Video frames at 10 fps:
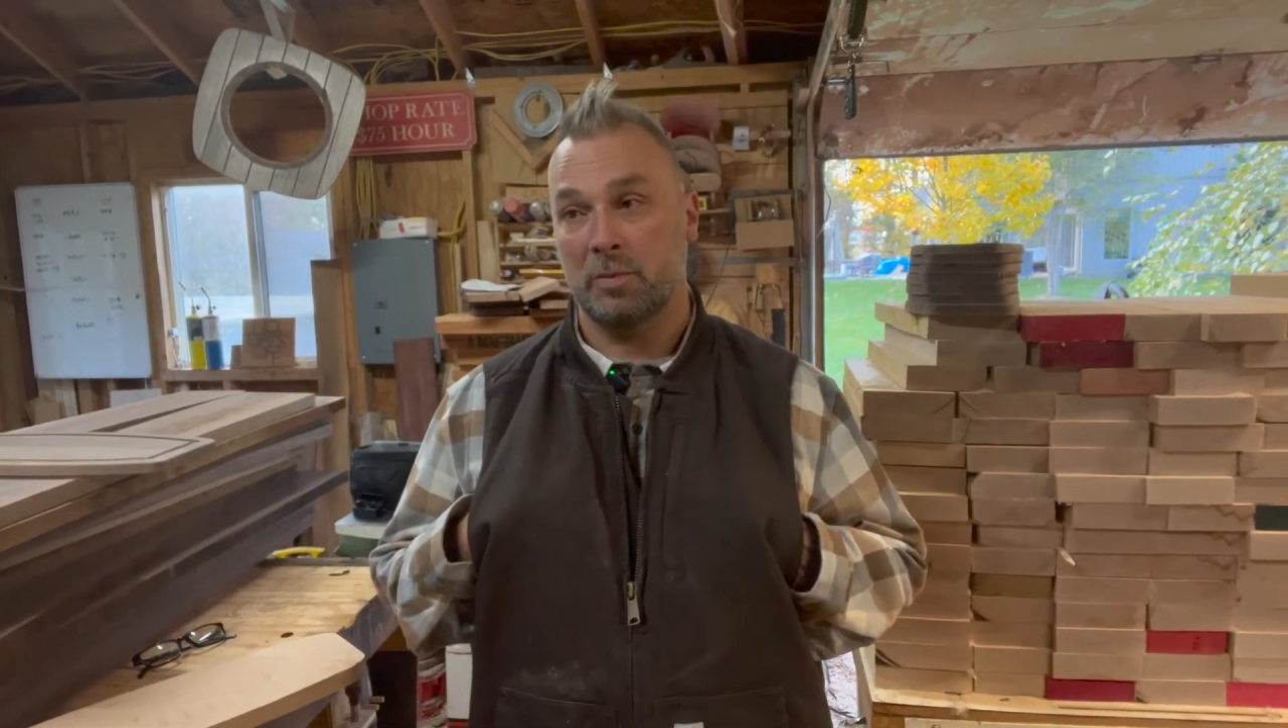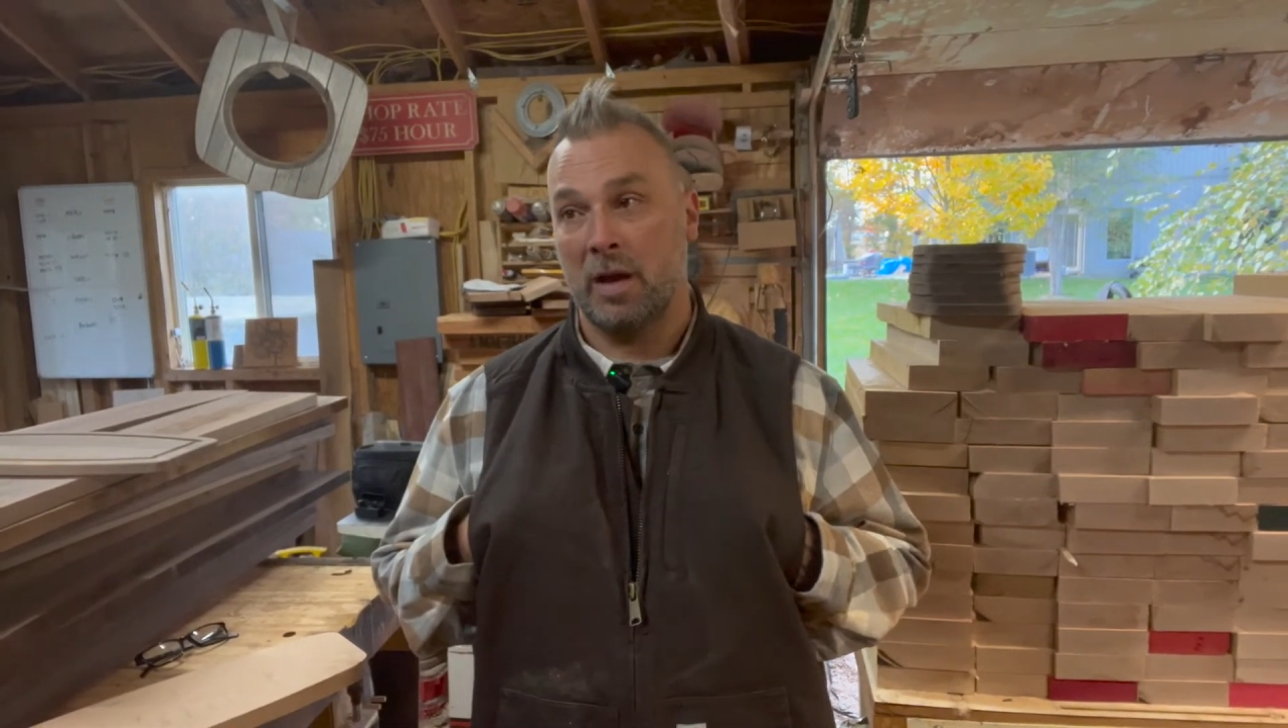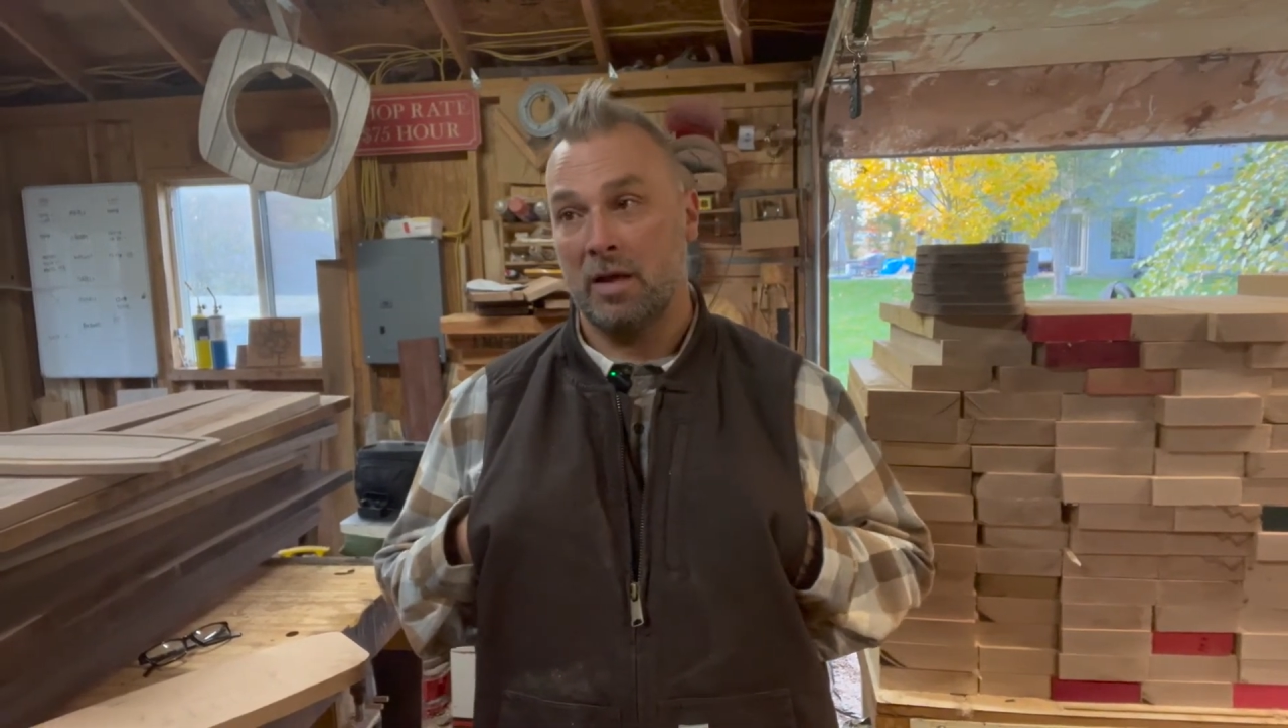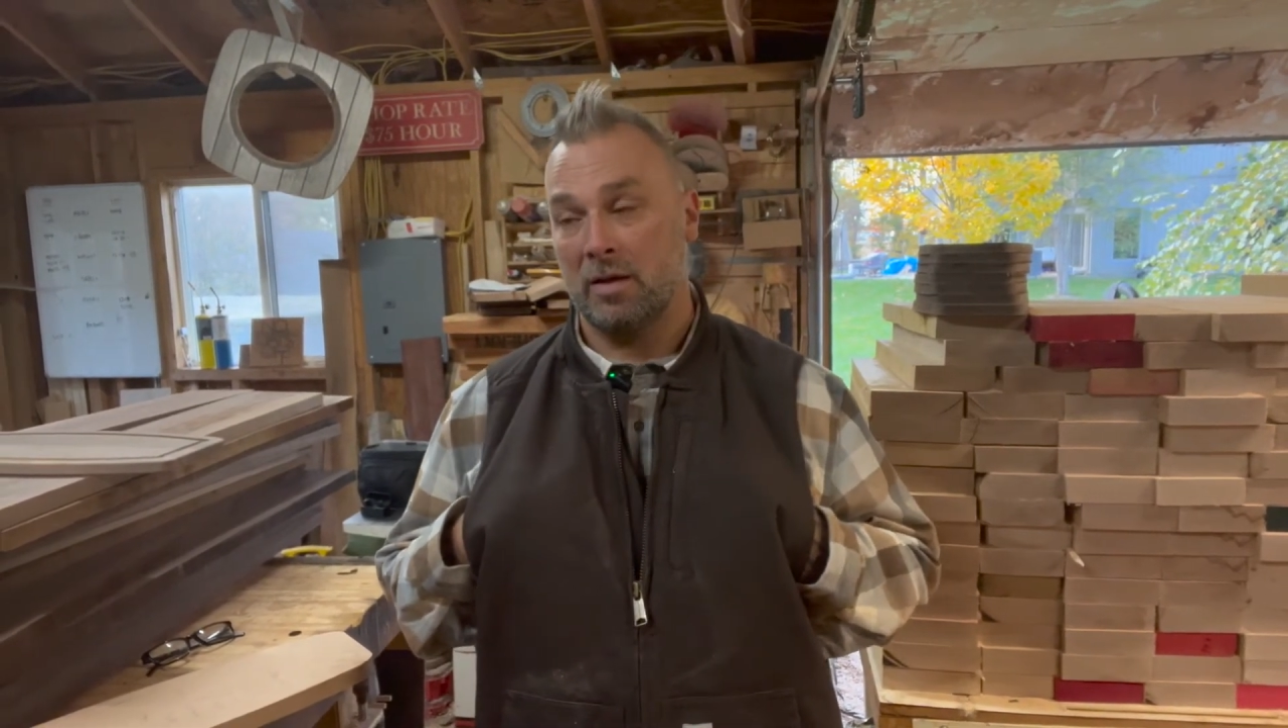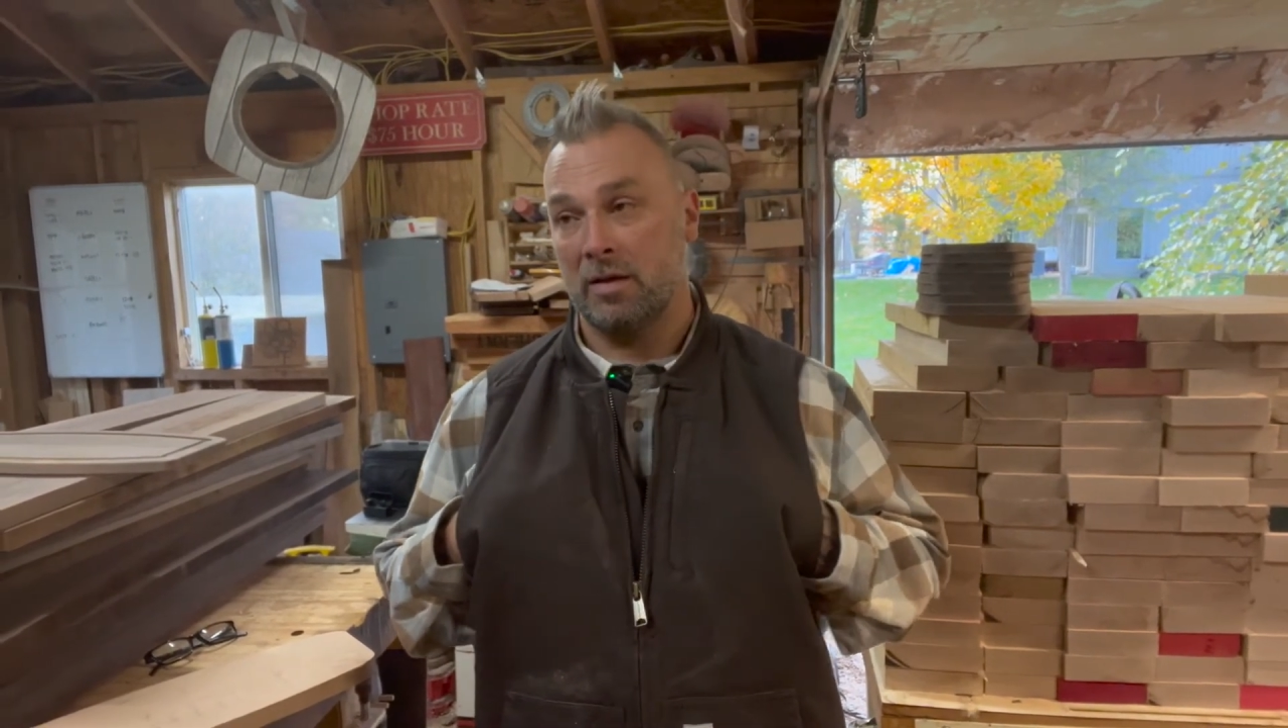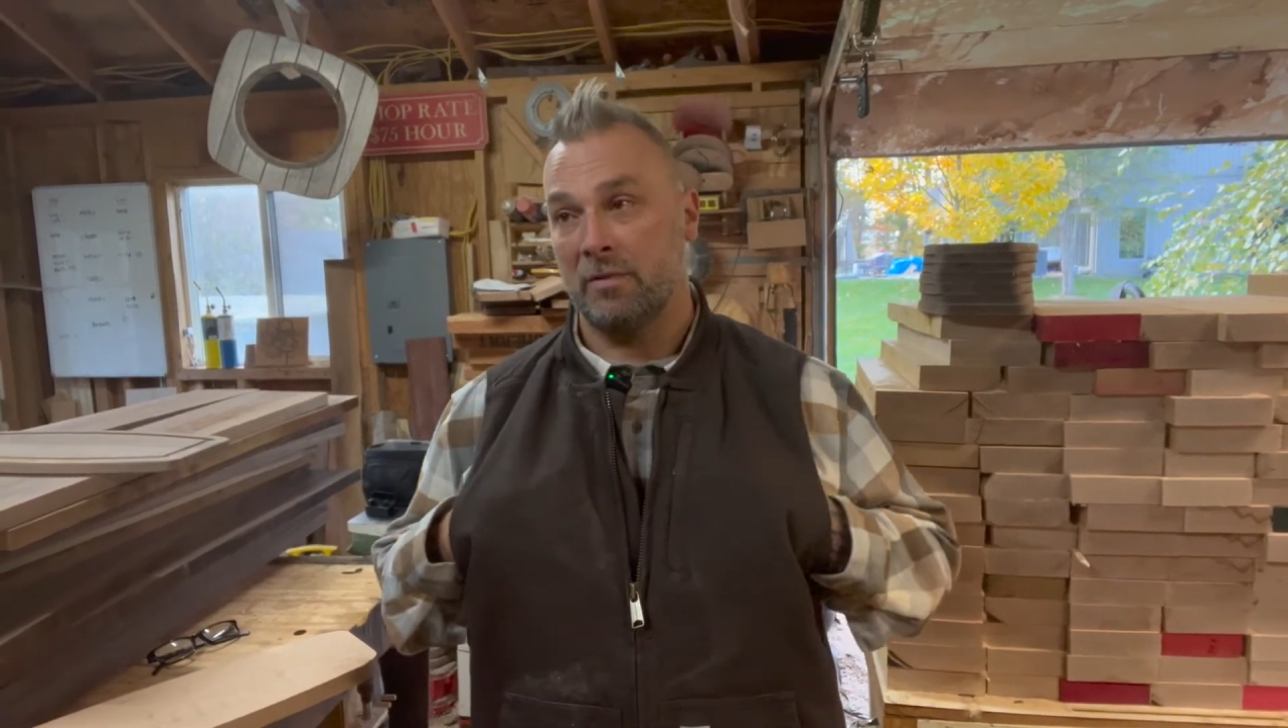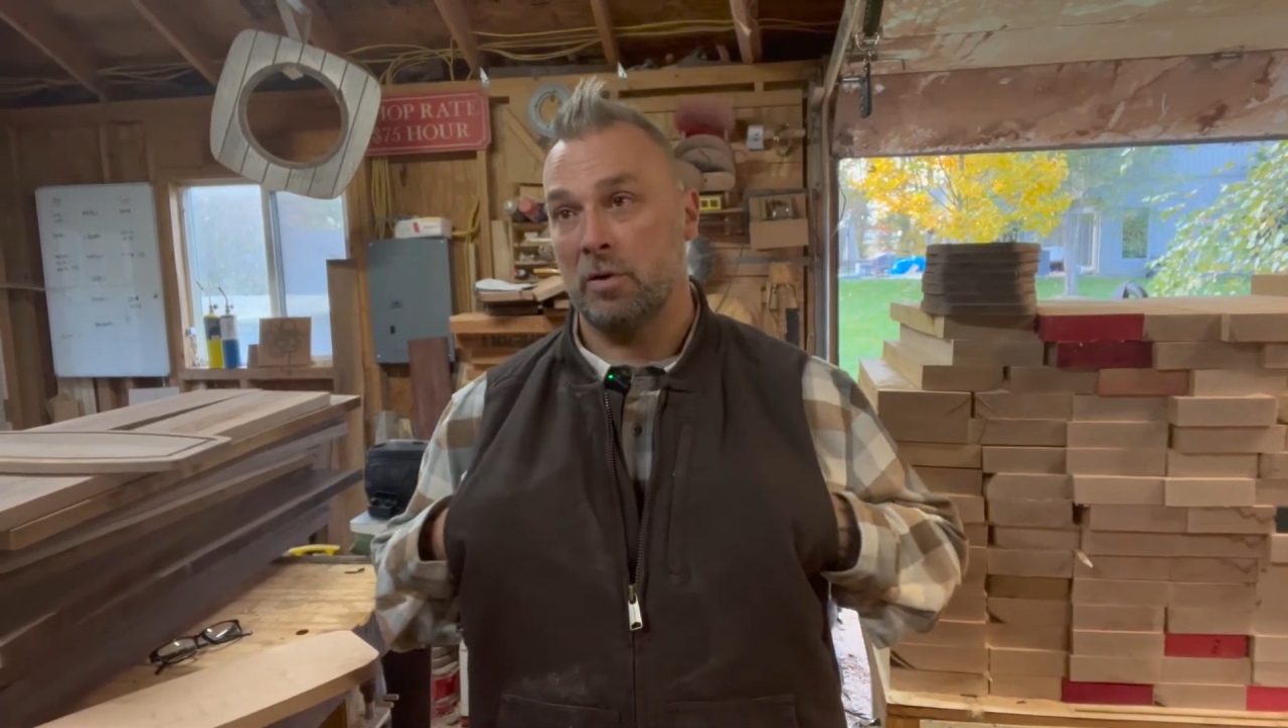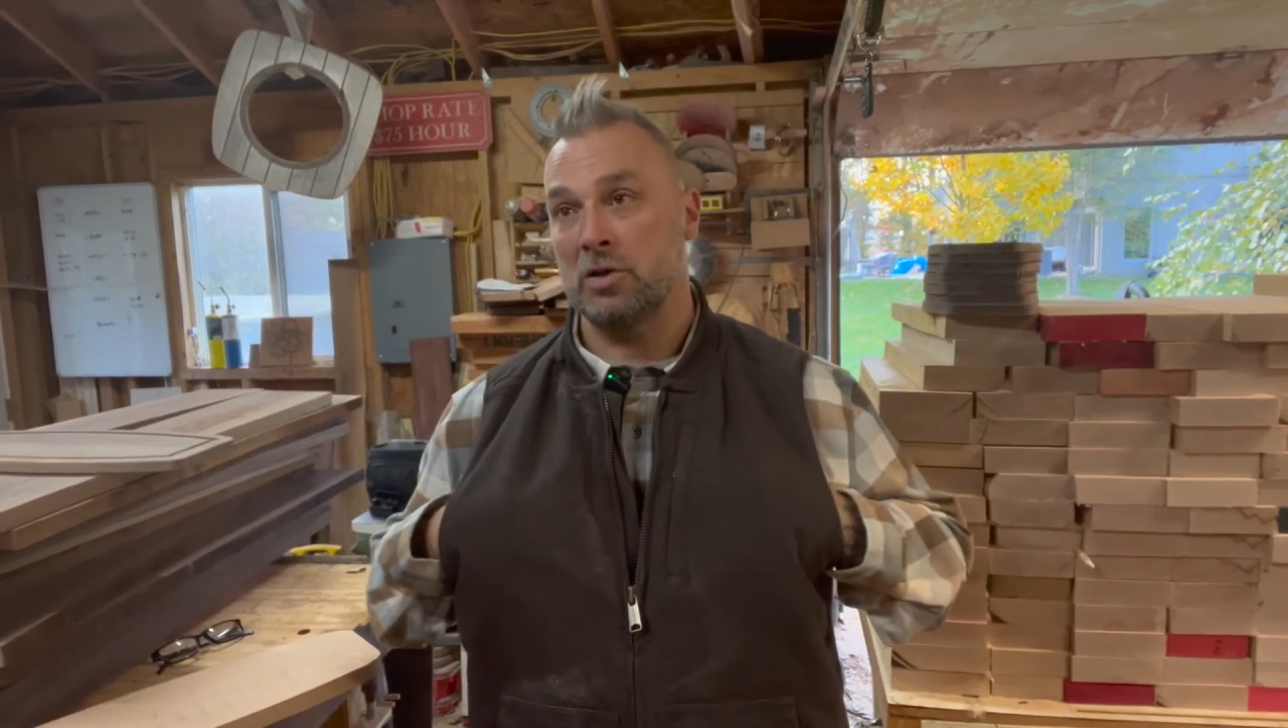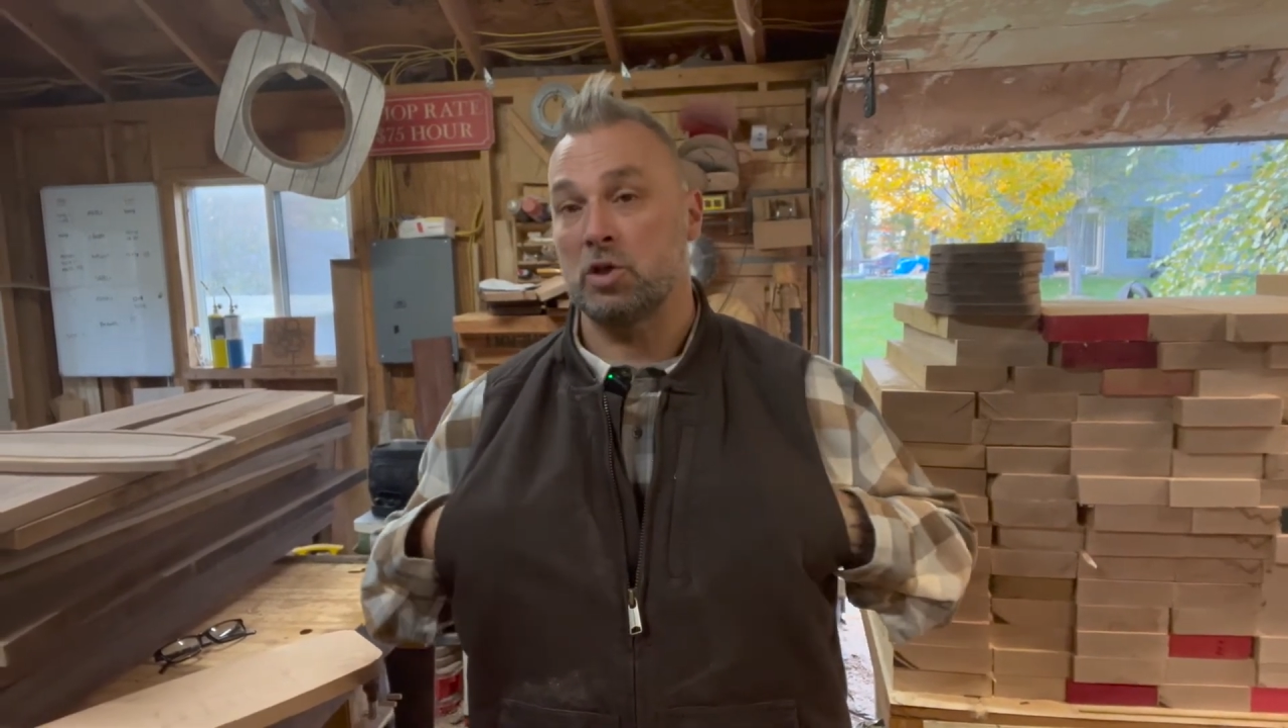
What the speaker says: pay the invoice,